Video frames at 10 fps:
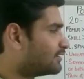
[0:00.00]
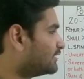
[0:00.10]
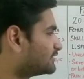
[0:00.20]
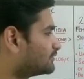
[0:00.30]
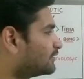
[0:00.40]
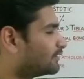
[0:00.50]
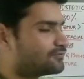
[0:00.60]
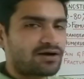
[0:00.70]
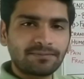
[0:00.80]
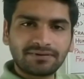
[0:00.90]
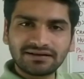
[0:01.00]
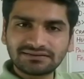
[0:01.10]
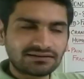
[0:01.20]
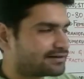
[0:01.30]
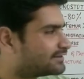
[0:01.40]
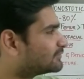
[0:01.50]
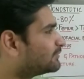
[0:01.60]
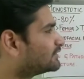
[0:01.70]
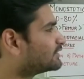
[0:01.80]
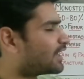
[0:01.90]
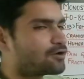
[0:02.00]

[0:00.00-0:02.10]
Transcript: fibrous dysplasia.